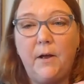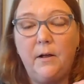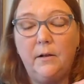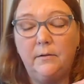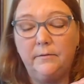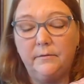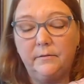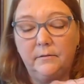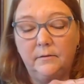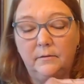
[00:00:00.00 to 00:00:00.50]

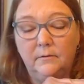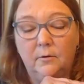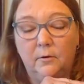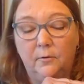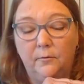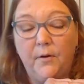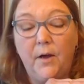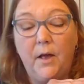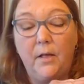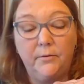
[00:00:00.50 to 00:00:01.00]
falls
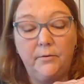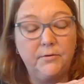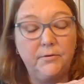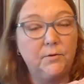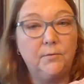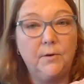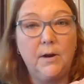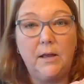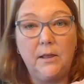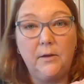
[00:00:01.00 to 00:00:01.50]
or follows
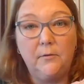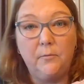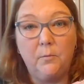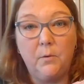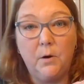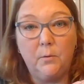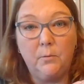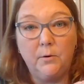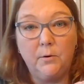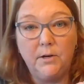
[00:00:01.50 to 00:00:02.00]
directly
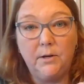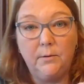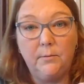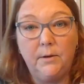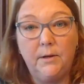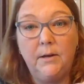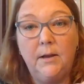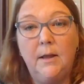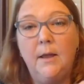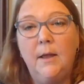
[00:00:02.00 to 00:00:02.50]
from what we're
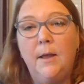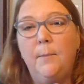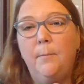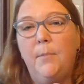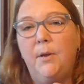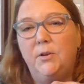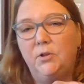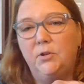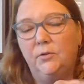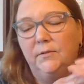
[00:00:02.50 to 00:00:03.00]
doing,
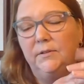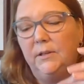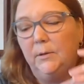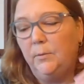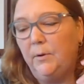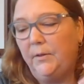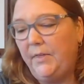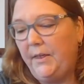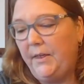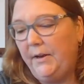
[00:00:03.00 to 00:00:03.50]
but you'll see
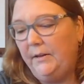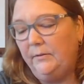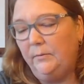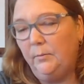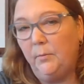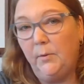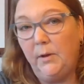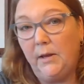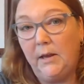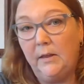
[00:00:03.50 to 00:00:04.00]
what that
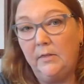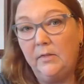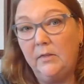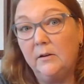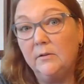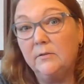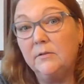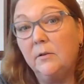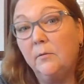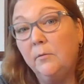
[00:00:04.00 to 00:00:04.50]
is when we get
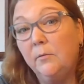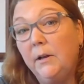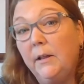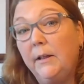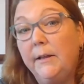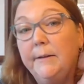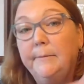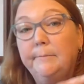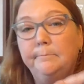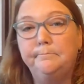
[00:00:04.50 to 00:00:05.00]
there. So
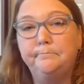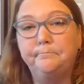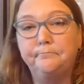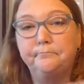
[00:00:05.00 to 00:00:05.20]
really,